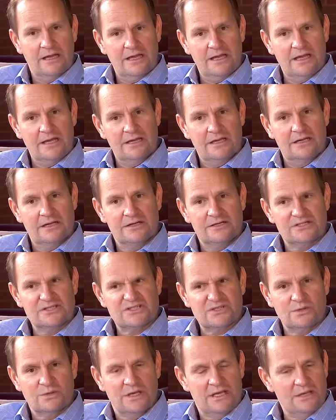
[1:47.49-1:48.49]
And
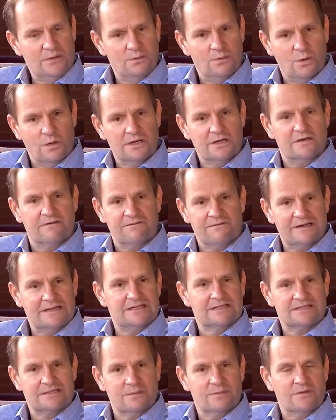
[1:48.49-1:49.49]
so he wanted to
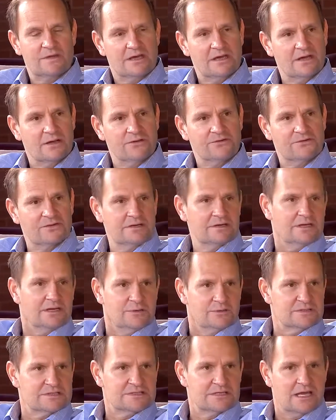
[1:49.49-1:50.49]
find something else, and
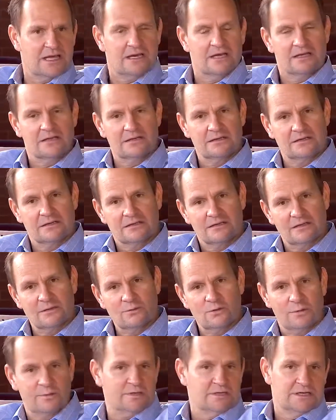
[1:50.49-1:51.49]
he was dating a
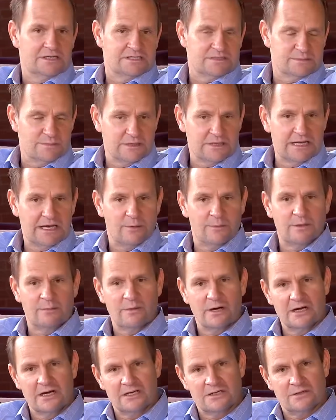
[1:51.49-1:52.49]
woman that he's now been
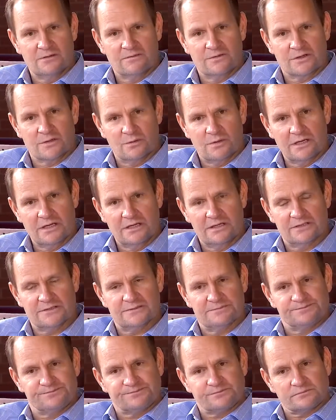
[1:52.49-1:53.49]
married to for 20 years,
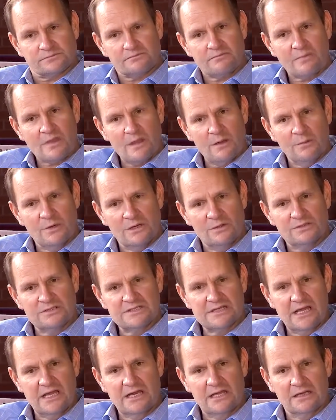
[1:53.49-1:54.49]
but he was
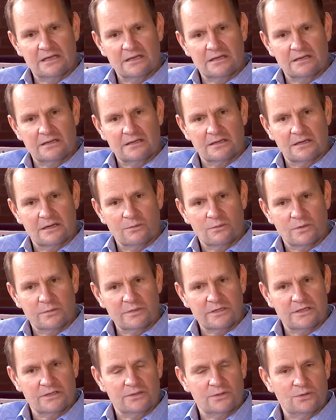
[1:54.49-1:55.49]
dating a
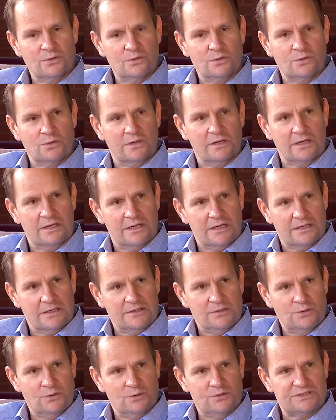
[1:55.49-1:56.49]
woman
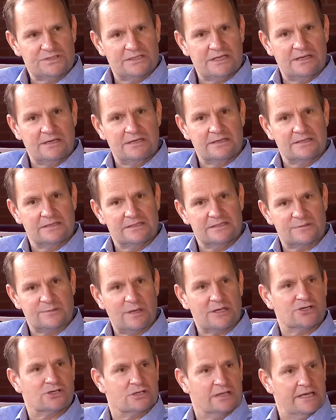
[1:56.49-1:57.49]
who was a
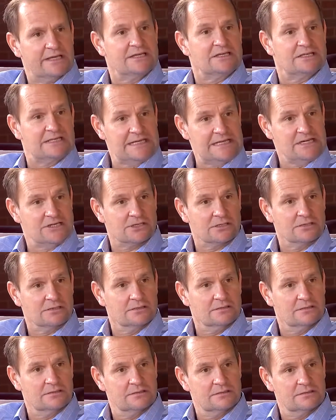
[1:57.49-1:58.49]
special ed teacher.
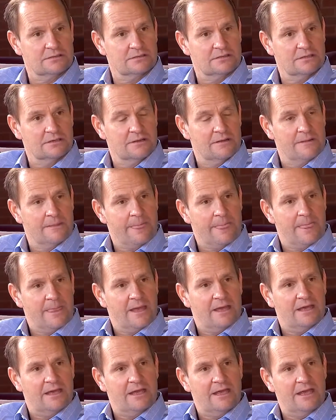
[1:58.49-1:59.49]

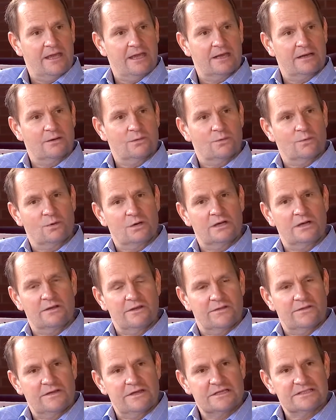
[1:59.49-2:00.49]
One of
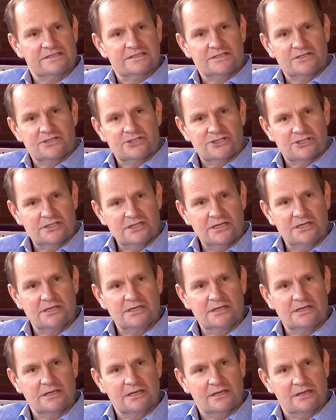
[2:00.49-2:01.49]
the things that
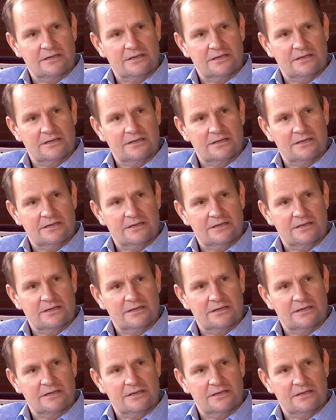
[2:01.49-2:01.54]
she